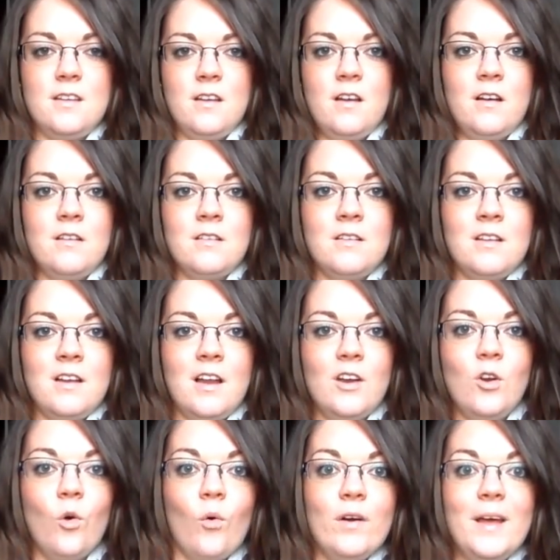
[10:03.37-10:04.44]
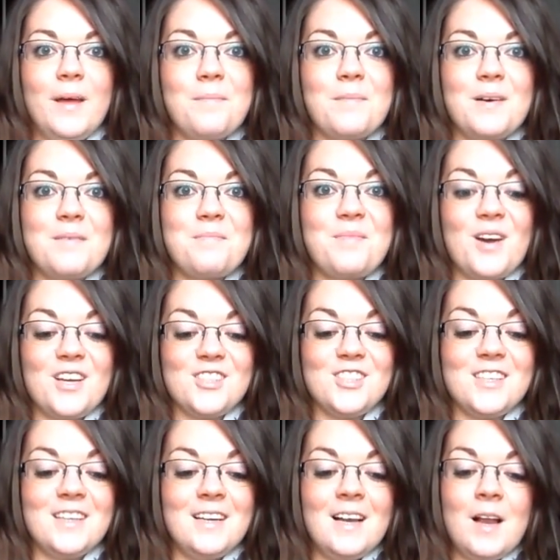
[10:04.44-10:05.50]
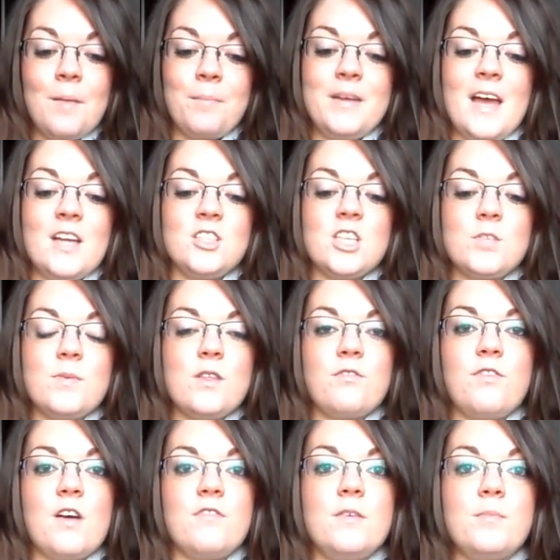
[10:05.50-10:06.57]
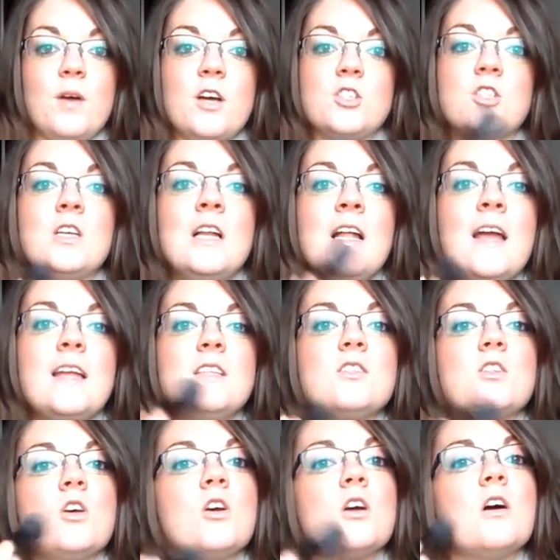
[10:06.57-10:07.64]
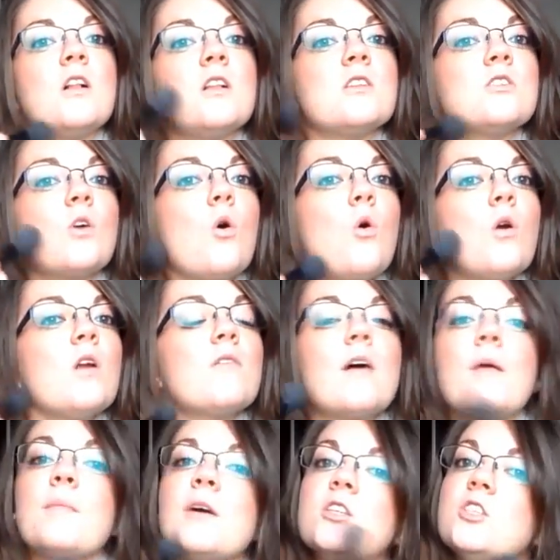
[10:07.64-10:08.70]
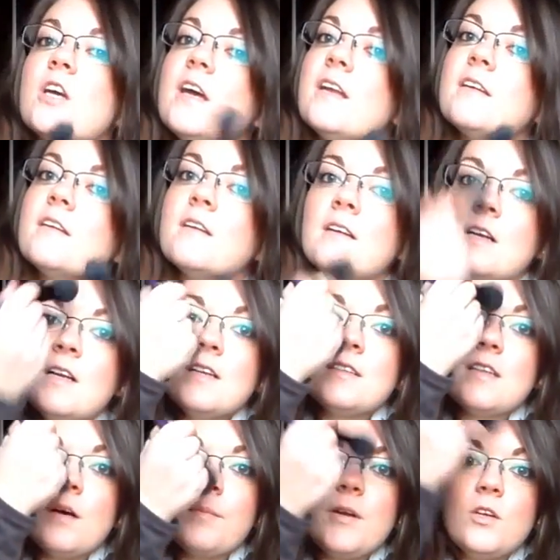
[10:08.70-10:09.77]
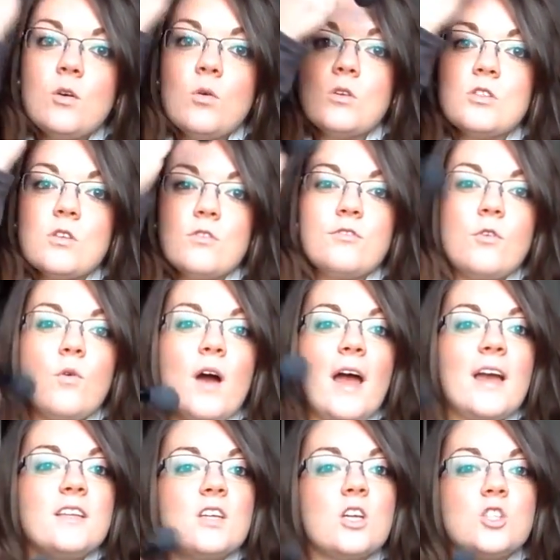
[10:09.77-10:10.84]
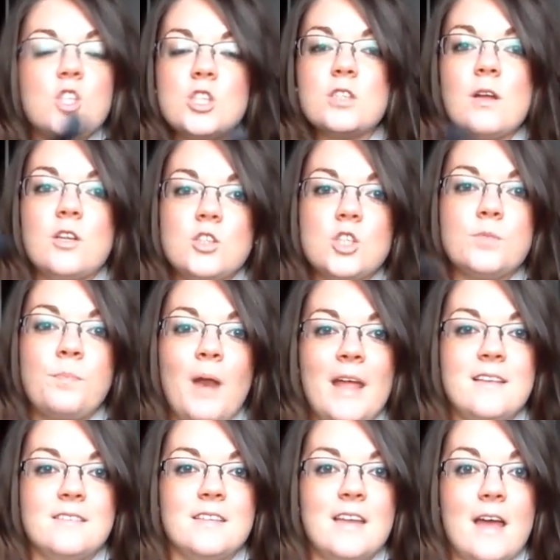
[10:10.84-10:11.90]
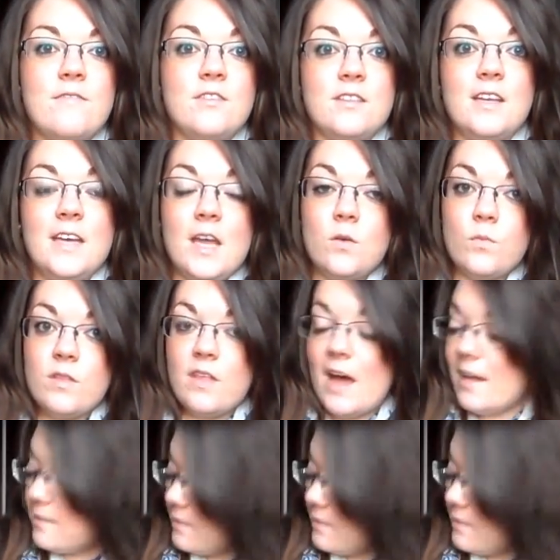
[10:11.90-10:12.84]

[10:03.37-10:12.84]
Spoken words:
a no-name brush. But yeah, just with a fluffy brush, in circles, all around my chin, down my nose, forehead, and just blending everything in with that